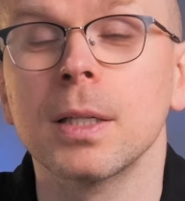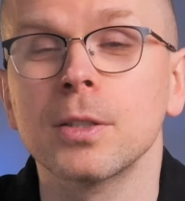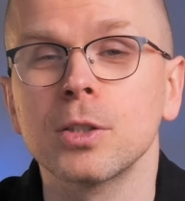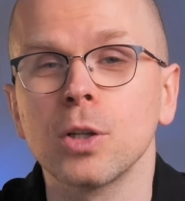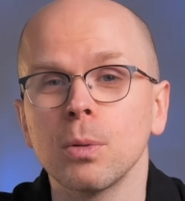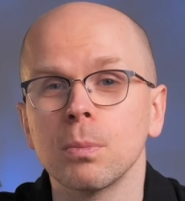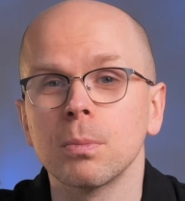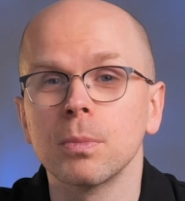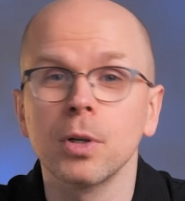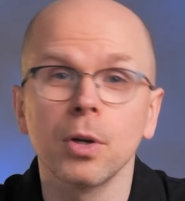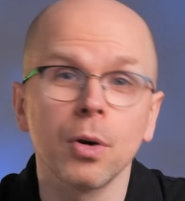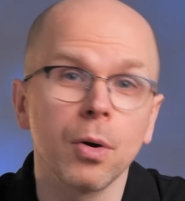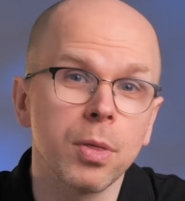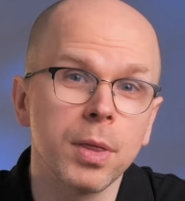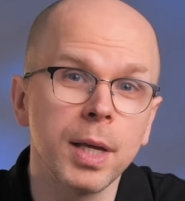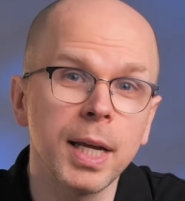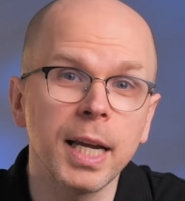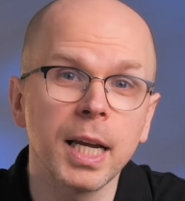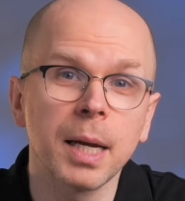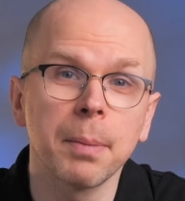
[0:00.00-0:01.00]
So you're
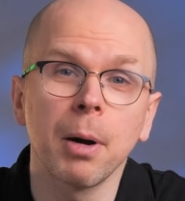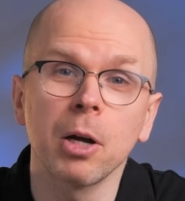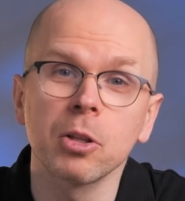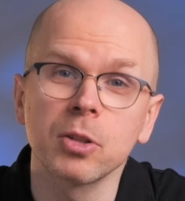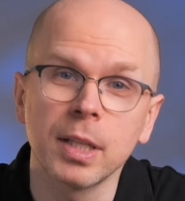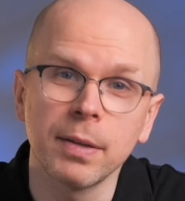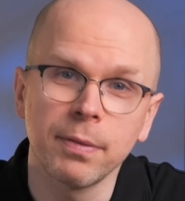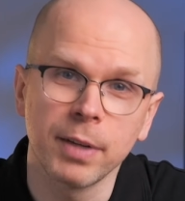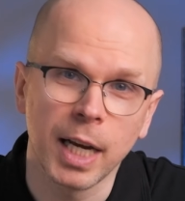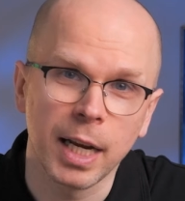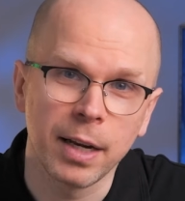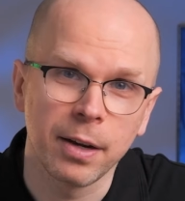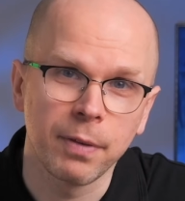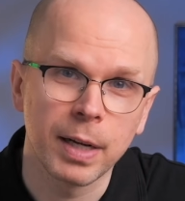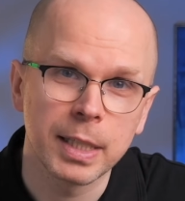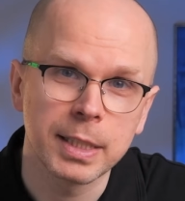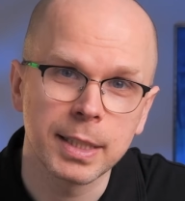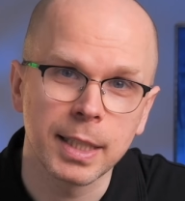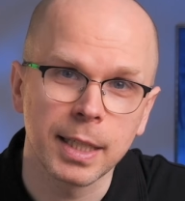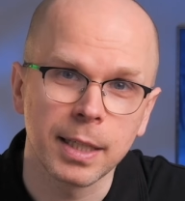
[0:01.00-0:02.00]
thinking about dividend
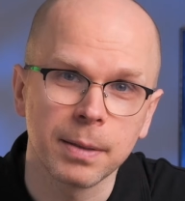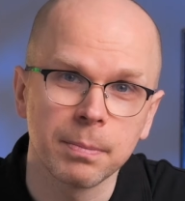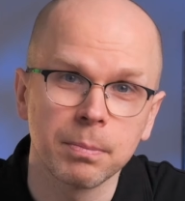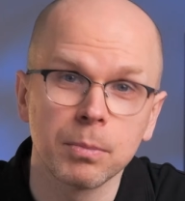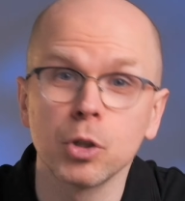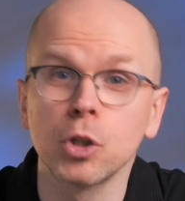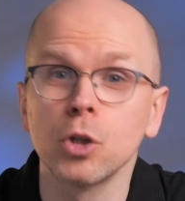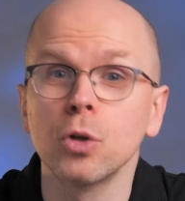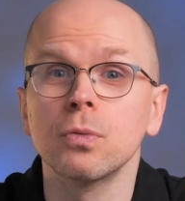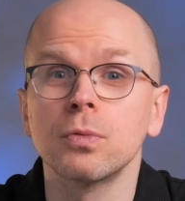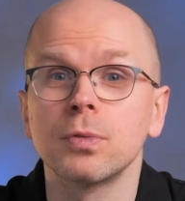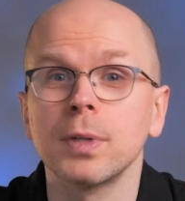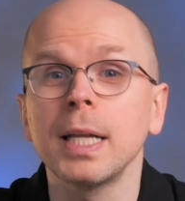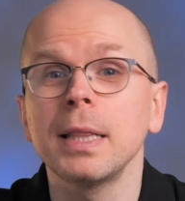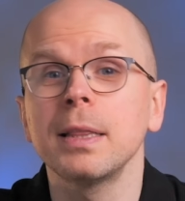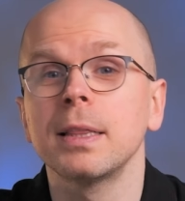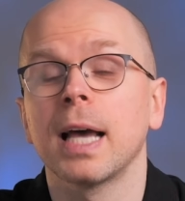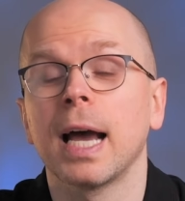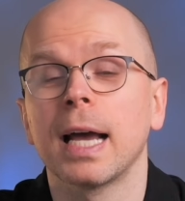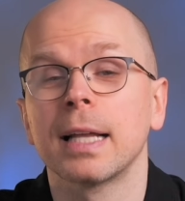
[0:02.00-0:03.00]
investing. You've
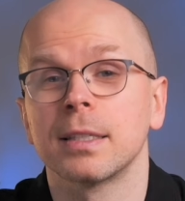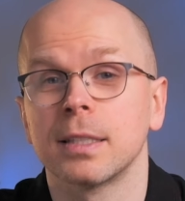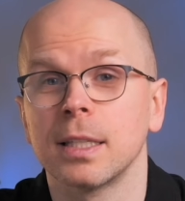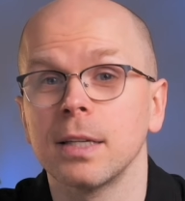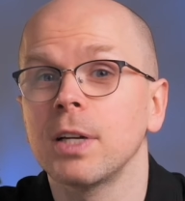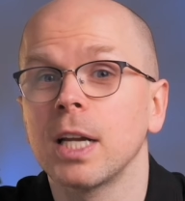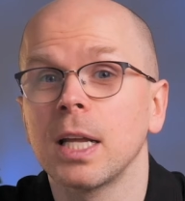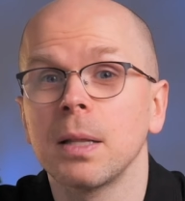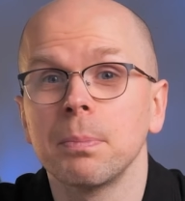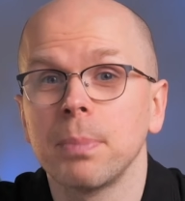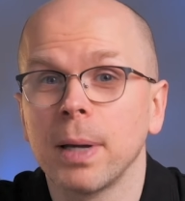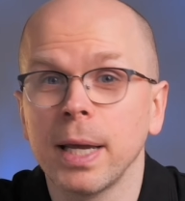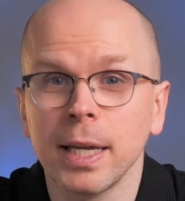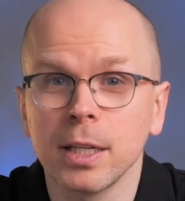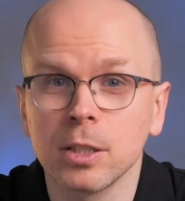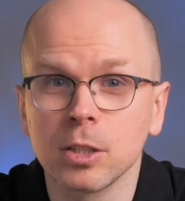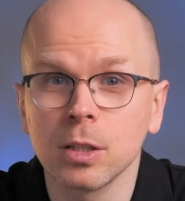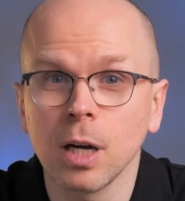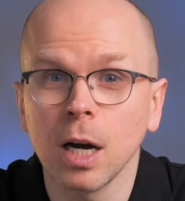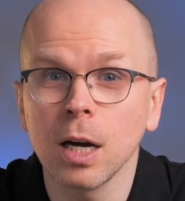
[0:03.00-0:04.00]
read that dividend paying
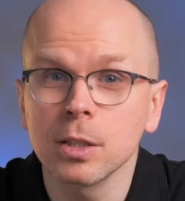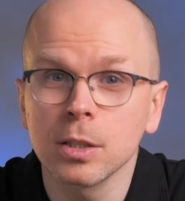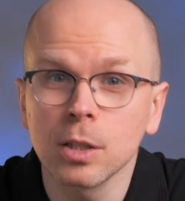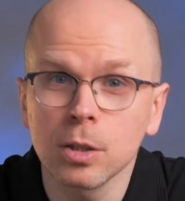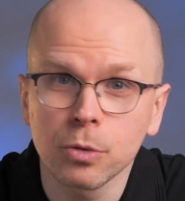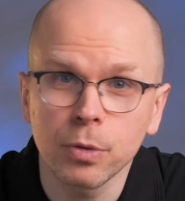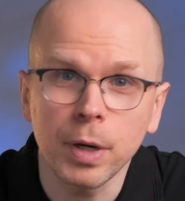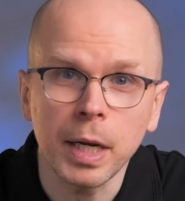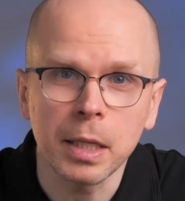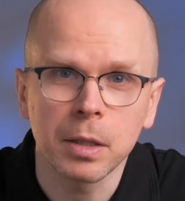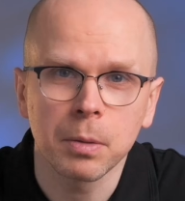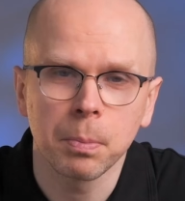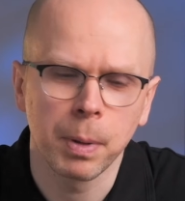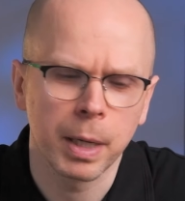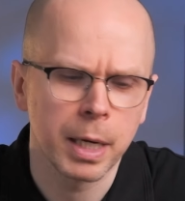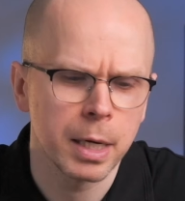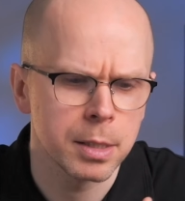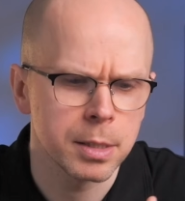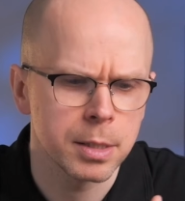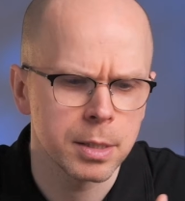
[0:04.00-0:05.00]
stocks are great
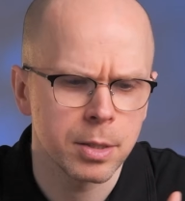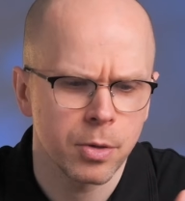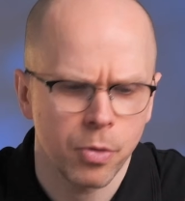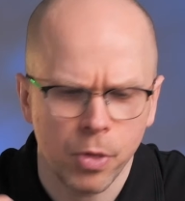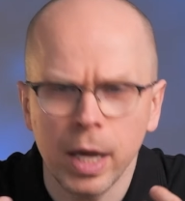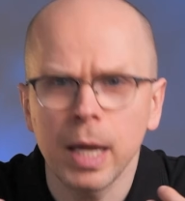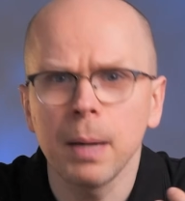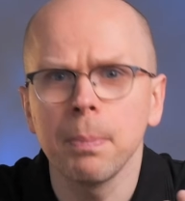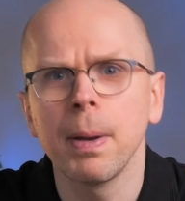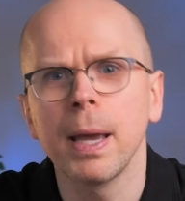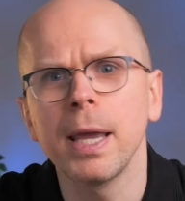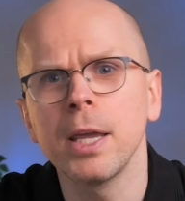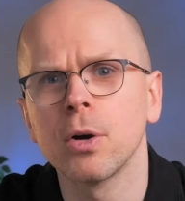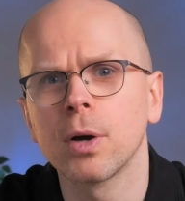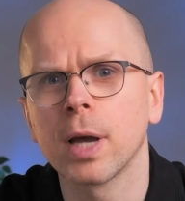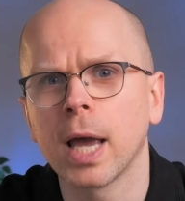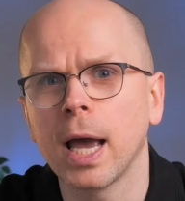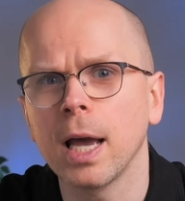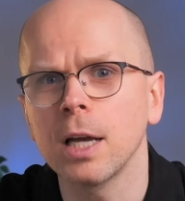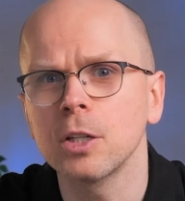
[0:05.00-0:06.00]
because they pay you
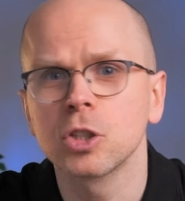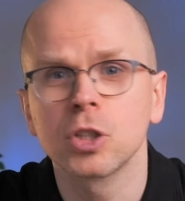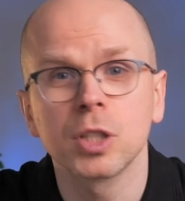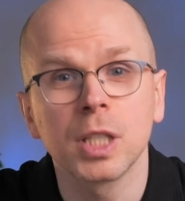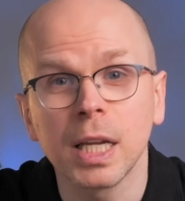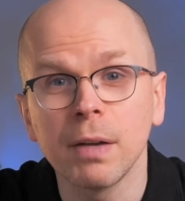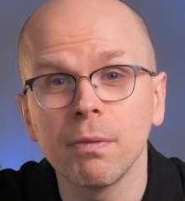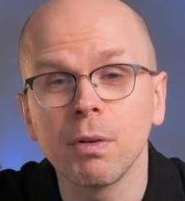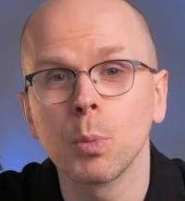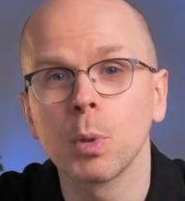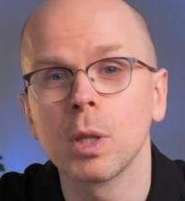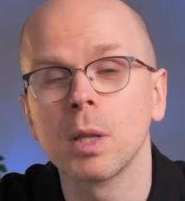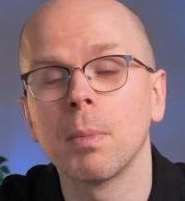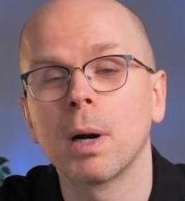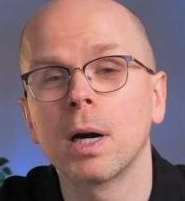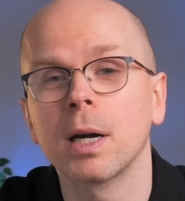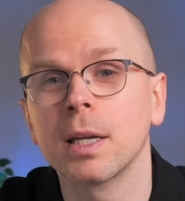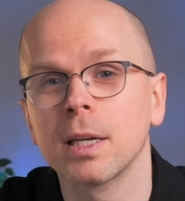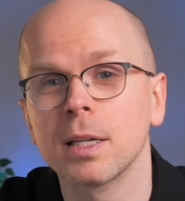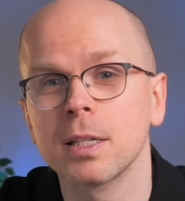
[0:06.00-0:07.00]
cash even when the
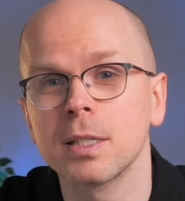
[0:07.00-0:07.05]
market is